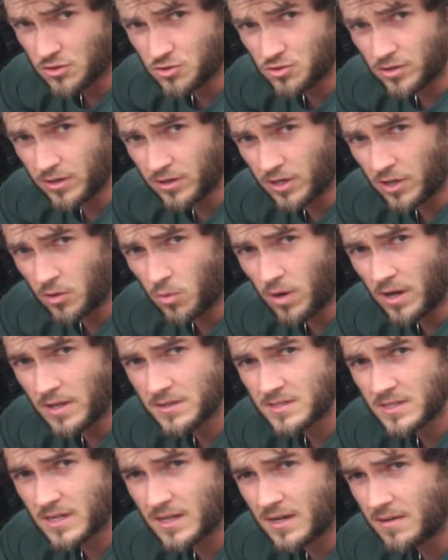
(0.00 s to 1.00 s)
the trail gear
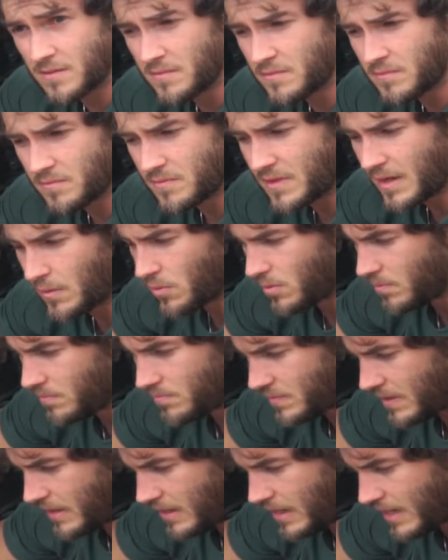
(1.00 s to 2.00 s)
ones and they were,
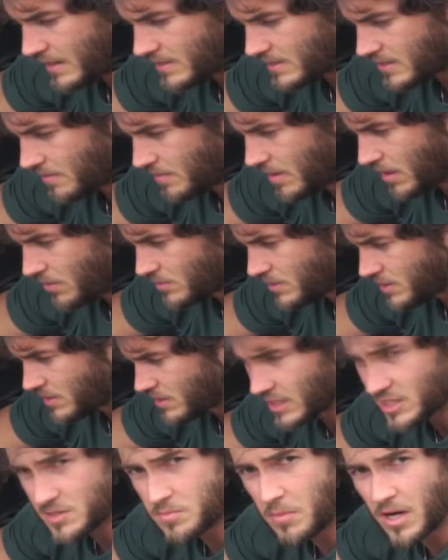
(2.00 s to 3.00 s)
they lasted about
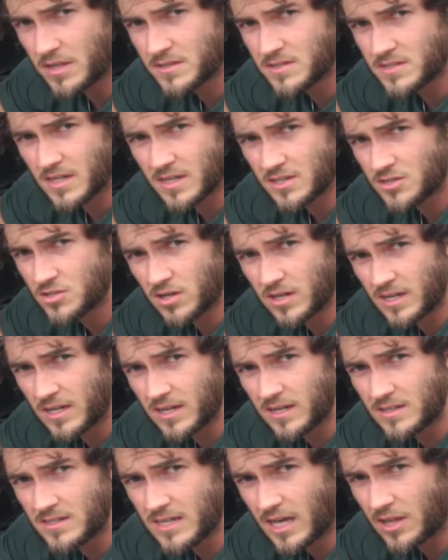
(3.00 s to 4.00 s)
six months and I started
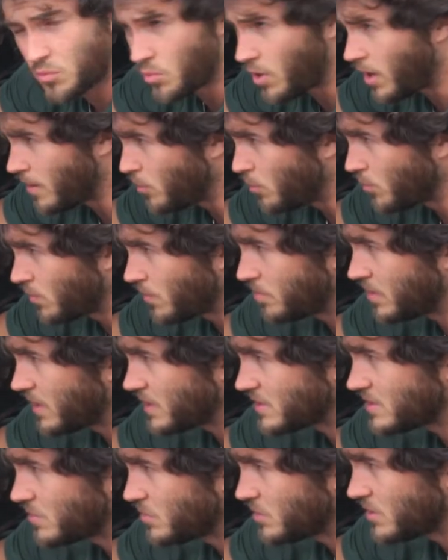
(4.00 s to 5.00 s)
getting death wobble,
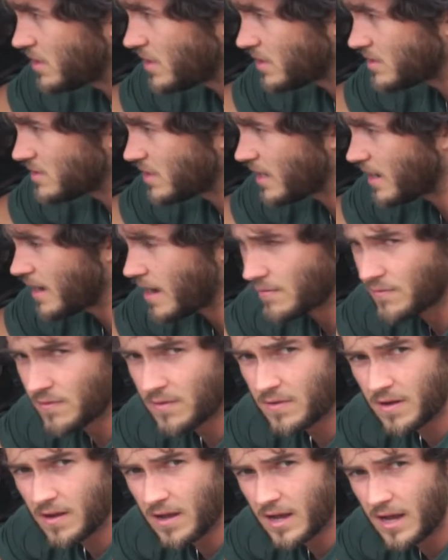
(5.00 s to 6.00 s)
replaced them with these and have
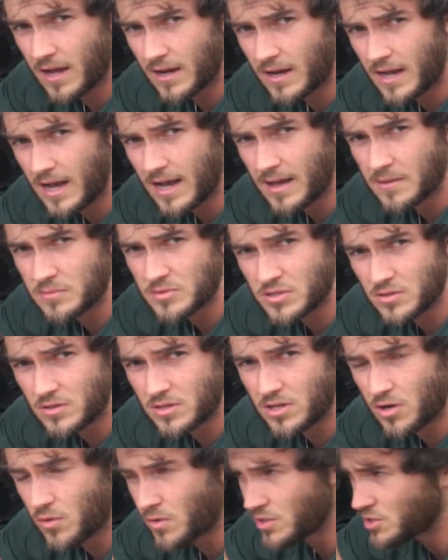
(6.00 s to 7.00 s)
had absolutely no